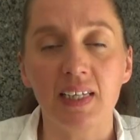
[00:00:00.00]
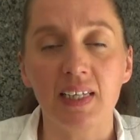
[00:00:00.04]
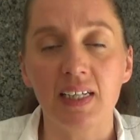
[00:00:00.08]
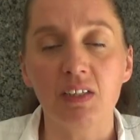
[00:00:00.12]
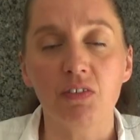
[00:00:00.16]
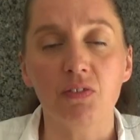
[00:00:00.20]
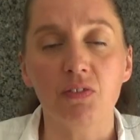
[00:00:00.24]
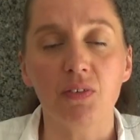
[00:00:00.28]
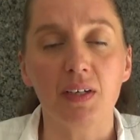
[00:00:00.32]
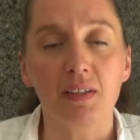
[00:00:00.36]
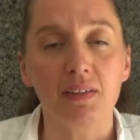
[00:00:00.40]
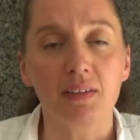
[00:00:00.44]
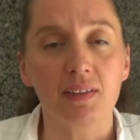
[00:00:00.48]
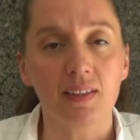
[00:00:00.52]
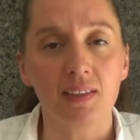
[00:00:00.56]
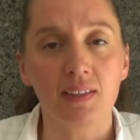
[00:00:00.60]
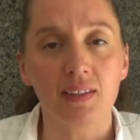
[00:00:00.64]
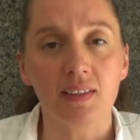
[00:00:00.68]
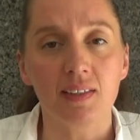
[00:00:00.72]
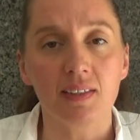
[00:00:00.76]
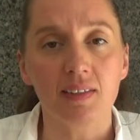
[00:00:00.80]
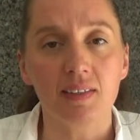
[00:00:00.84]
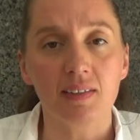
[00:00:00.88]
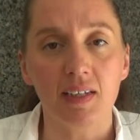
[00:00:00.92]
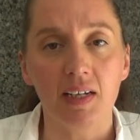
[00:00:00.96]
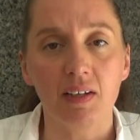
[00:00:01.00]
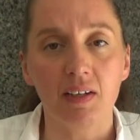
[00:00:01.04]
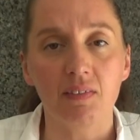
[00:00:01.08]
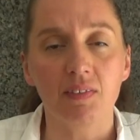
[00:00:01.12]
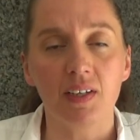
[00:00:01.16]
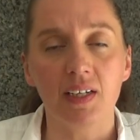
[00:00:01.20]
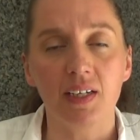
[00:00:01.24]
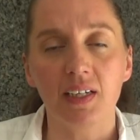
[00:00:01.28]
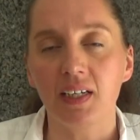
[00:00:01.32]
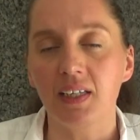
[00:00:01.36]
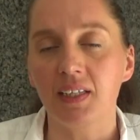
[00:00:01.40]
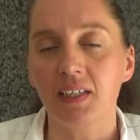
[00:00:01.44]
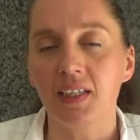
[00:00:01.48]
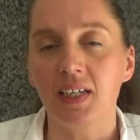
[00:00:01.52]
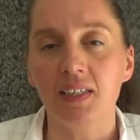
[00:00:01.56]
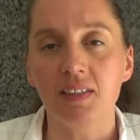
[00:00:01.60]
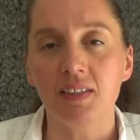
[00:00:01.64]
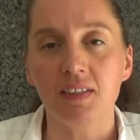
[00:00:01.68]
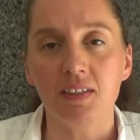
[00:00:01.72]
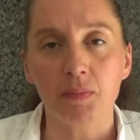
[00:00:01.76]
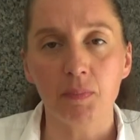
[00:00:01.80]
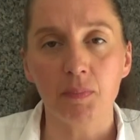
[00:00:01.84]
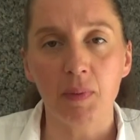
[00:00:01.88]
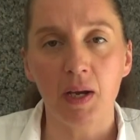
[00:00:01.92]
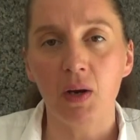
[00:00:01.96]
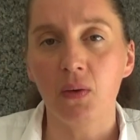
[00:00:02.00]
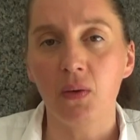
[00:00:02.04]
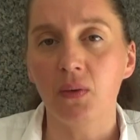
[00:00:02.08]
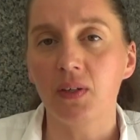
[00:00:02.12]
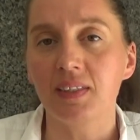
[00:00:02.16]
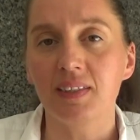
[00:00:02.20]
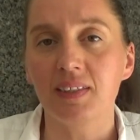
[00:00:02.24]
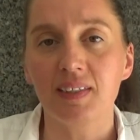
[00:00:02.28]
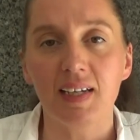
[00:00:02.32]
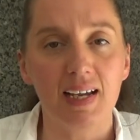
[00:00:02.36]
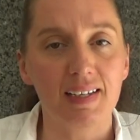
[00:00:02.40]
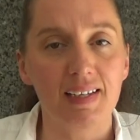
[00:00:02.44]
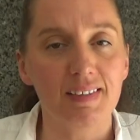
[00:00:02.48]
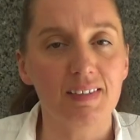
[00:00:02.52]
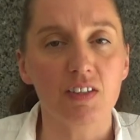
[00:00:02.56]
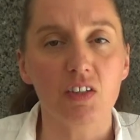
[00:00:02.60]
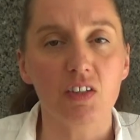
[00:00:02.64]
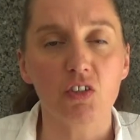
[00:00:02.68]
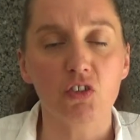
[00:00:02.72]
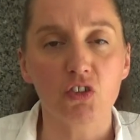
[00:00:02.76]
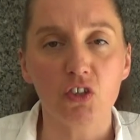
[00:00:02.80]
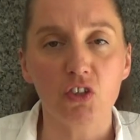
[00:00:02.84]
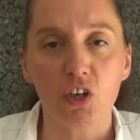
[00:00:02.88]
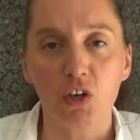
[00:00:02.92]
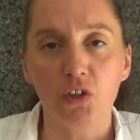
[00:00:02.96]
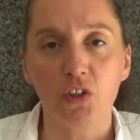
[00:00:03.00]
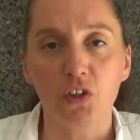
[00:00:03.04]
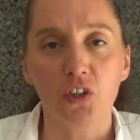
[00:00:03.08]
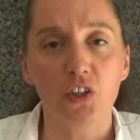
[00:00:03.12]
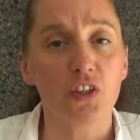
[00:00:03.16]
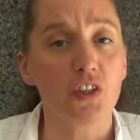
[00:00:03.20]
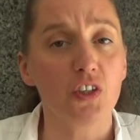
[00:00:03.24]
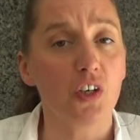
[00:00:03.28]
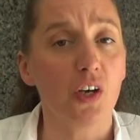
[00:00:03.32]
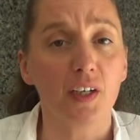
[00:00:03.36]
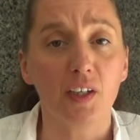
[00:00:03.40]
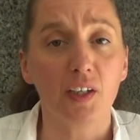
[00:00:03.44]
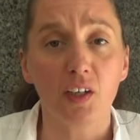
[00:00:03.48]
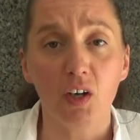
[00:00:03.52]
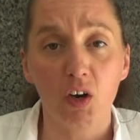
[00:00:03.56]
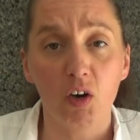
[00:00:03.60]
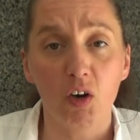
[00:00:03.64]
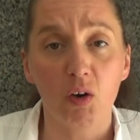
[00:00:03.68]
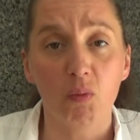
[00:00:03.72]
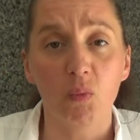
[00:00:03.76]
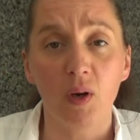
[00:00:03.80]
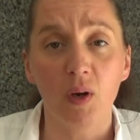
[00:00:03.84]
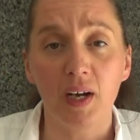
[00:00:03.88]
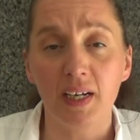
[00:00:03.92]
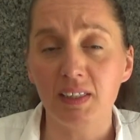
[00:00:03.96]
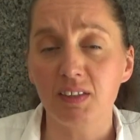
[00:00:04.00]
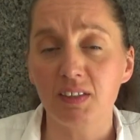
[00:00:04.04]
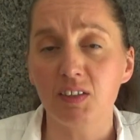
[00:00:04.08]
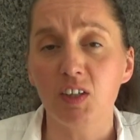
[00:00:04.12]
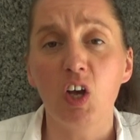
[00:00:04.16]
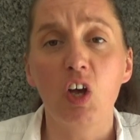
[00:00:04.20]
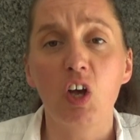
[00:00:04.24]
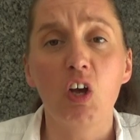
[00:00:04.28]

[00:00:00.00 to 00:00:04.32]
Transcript: these for our dinner this evening and they smell and taste so good, I can't wait.